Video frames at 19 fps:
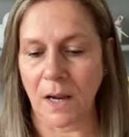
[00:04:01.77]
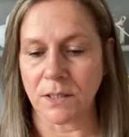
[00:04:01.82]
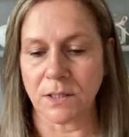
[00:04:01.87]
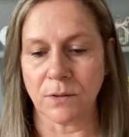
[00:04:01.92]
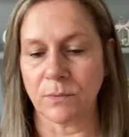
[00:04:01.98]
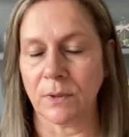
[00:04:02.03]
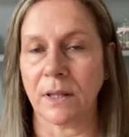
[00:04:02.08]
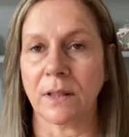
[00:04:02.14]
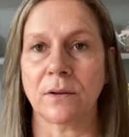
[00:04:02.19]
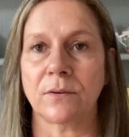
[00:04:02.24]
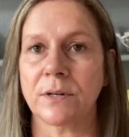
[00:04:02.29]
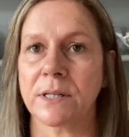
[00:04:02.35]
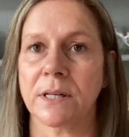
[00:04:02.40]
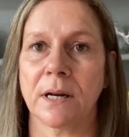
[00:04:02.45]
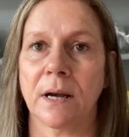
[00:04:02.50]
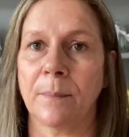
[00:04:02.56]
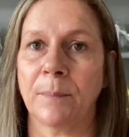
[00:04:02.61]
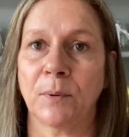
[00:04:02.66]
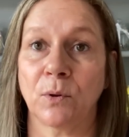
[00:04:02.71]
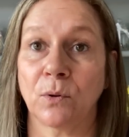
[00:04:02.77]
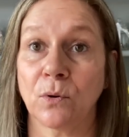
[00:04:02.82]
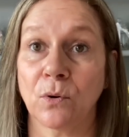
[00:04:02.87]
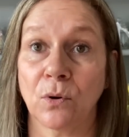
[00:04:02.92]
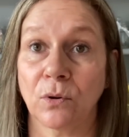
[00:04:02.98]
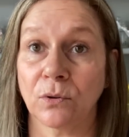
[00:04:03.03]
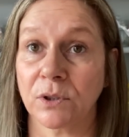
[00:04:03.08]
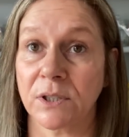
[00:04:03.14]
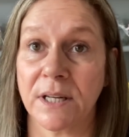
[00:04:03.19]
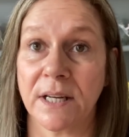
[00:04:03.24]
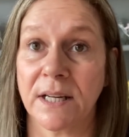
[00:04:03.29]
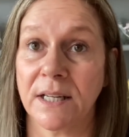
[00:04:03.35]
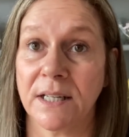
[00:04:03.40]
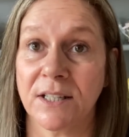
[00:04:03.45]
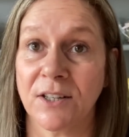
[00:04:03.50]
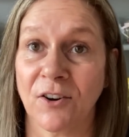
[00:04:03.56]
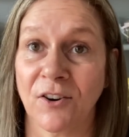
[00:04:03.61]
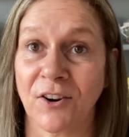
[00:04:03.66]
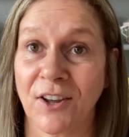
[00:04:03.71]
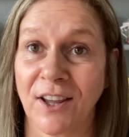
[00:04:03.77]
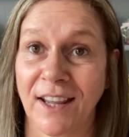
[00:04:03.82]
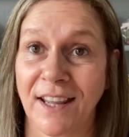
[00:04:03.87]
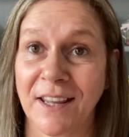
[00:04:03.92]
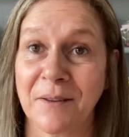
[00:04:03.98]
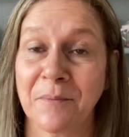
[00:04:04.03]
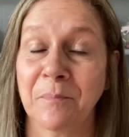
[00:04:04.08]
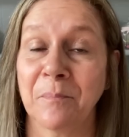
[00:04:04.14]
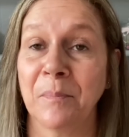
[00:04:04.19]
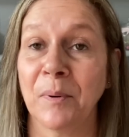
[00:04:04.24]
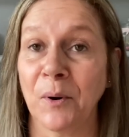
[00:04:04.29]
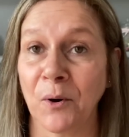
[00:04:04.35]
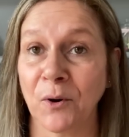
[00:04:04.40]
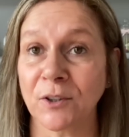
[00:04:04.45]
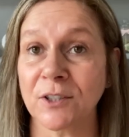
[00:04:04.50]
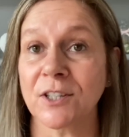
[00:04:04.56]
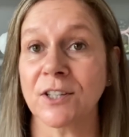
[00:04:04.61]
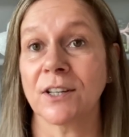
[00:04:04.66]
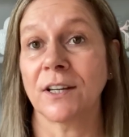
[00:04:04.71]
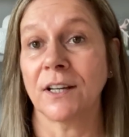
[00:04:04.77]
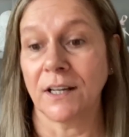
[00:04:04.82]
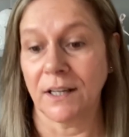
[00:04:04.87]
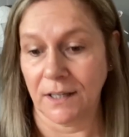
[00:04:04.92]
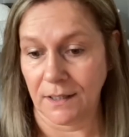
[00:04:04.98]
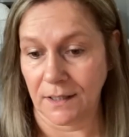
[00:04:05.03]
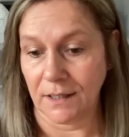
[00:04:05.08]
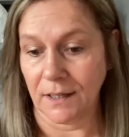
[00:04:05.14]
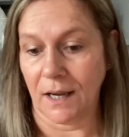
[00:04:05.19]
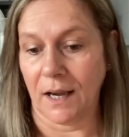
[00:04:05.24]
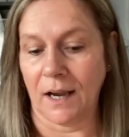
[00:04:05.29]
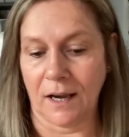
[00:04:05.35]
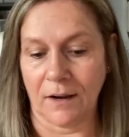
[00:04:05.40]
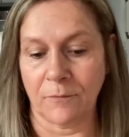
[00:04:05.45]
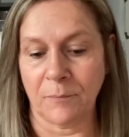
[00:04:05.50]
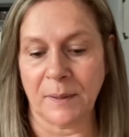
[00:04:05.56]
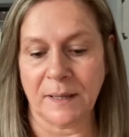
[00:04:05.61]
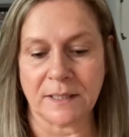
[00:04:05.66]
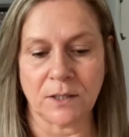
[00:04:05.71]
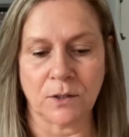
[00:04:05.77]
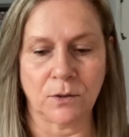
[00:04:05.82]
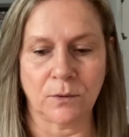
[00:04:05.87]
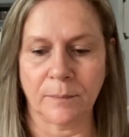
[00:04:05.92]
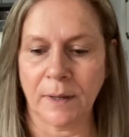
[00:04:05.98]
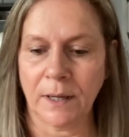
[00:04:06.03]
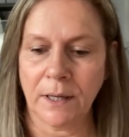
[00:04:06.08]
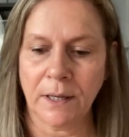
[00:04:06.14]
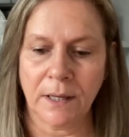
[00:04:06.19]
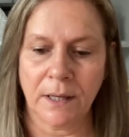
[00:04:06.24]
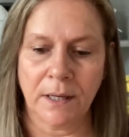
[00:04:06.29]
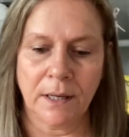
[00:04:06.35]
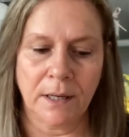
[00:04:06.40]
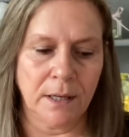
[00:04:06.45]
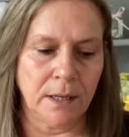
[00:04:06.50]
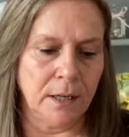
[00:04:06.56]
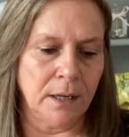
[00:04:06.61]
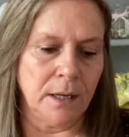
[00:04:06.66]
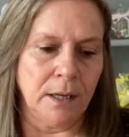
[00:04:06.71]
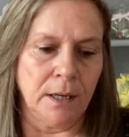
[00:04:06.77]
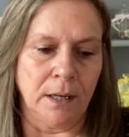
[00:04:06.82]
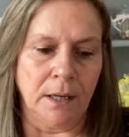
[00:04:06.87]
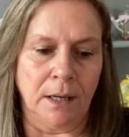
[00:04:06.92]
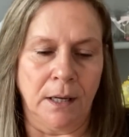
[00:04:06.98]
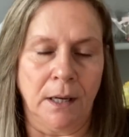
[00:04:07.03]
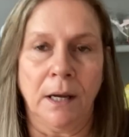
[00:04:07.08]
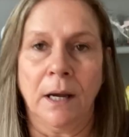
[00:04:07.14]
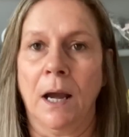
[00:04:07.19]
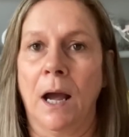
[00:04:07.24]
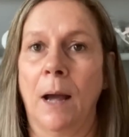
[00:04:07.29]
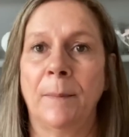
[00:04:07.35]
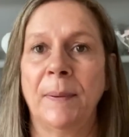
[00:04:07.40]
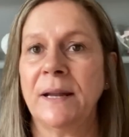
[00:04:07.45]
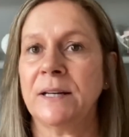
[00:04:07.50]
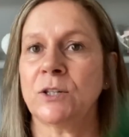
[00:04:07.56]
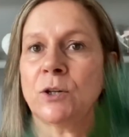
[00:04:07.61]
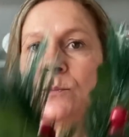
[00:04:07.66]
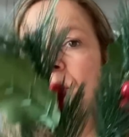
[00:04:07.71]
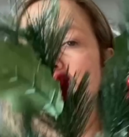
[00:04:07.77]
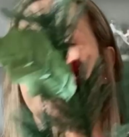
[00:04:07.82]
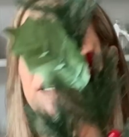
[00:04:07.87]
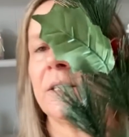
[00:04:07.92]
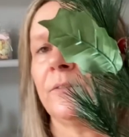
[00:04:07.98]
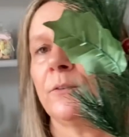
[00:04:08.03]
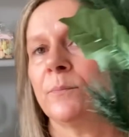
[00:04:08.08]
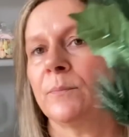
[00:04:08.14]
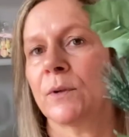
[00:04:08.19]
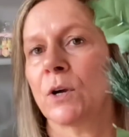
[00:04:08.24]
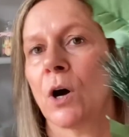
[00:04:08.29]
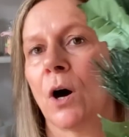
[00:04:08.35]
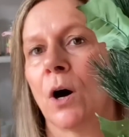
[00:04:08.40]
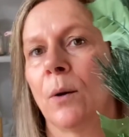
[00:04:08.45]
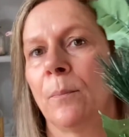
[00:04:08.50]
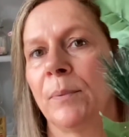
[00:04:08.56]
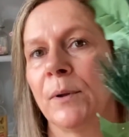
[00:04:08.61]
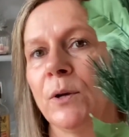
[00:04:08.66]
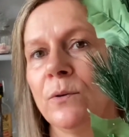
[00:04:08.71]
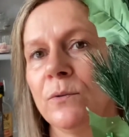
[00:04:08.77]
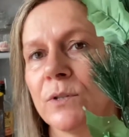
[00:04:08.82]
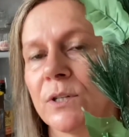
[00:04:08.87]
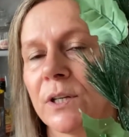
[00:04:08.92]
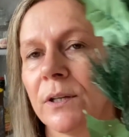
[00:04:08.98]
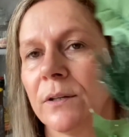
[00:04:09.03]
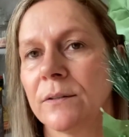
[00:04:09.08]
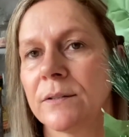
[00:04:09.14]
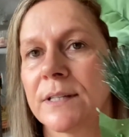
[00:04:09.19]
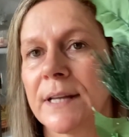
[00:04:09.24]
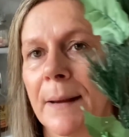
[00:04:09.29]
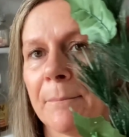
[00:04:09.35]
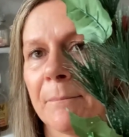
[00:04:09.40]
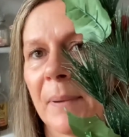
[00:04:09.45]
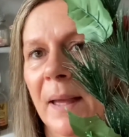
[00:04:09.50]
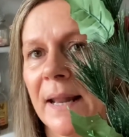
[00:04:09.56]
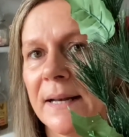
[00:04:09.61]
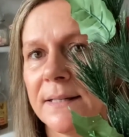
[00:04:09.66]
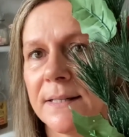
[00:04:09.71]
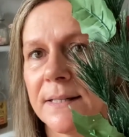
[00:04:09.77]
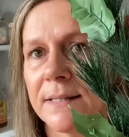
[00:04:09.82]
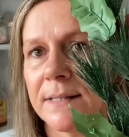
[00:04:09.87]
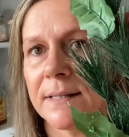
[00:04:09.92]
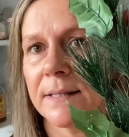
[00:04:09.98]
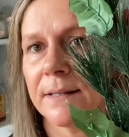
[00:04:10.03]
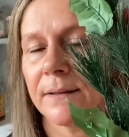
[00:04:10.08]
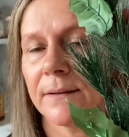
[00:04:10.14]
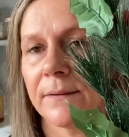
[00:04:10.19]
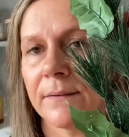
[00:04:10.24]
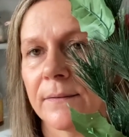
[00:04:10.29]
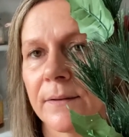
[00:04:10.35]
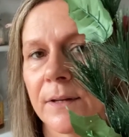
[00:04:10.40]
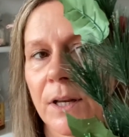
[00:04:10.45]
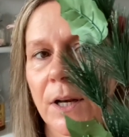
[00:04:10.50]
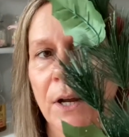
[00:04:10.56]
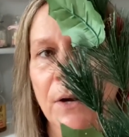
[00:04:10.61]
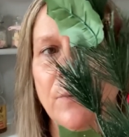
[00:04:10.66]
don't think there is an apple called Dinky Donkey, but I've picked it up. I picked up this from the car boot, 10p. You know,